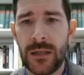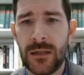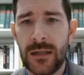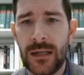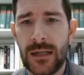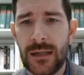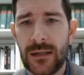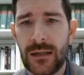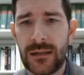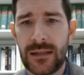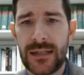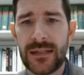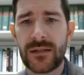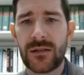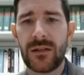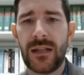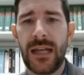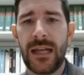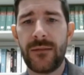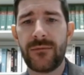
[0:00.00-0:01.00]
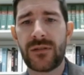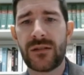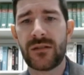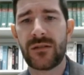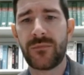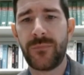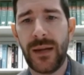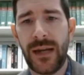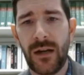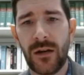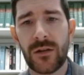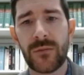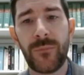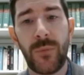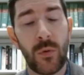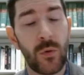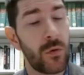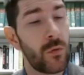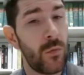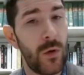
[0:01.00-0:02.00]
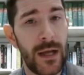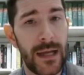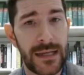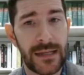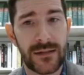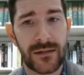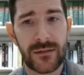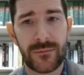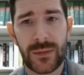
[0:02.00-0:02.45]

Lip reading: And these slaves spared poor whites